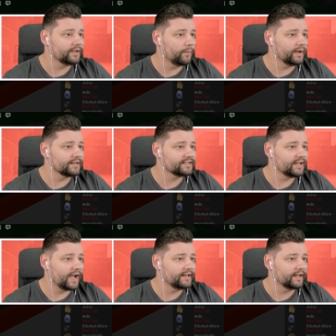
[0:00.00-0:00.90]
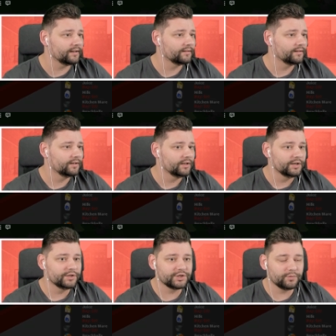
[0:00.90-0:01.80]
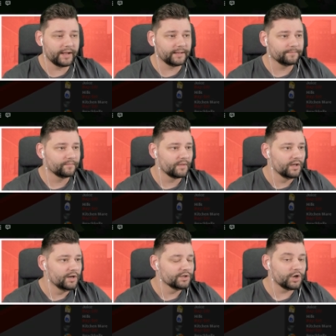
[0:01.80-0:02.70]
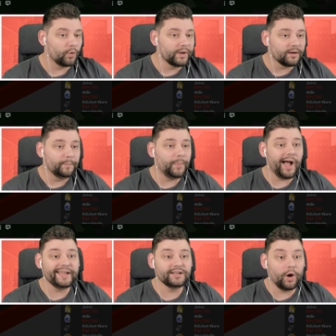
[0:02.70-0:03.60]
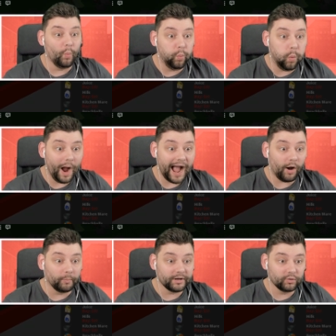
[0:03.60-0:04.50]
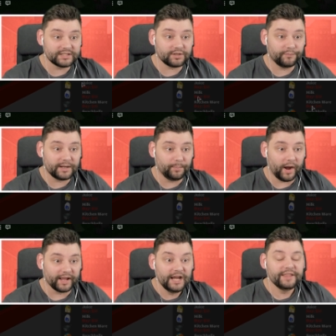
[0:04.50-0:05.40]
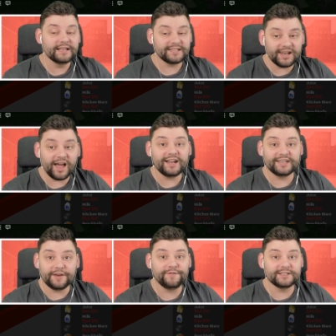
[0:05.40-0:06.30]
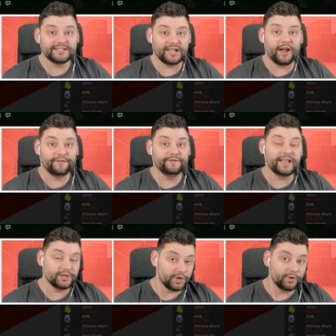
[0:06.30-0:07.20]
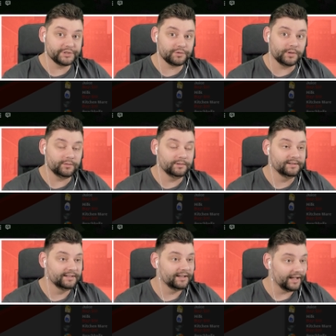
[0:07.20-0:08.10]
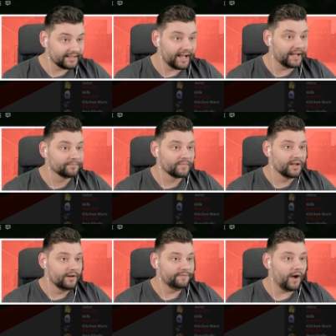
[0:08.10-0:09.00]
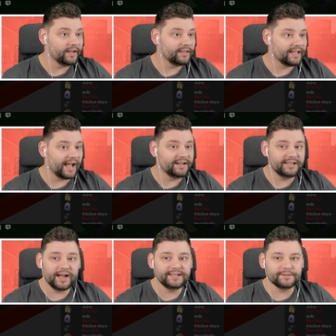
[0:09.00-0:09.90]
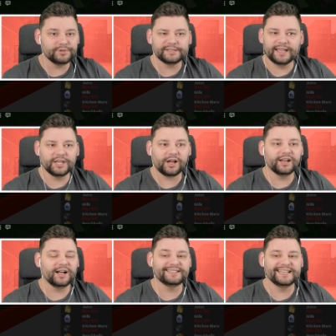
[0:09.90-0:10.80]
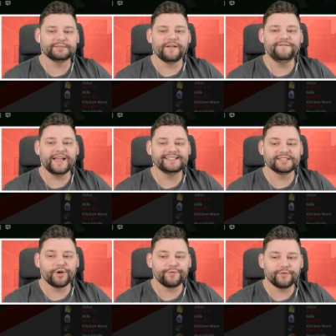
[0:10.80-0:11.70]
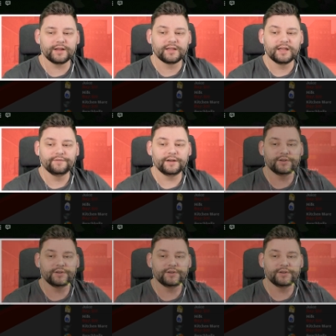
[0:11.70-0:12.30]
go. We got to slide it. Sweet. So we can buy... Wow, I'm looking at all the stuff we can buy. There's a lot of different stuff than usual. Okay. Find the candy item, which is here. You kind of can't see because my face is over it. If I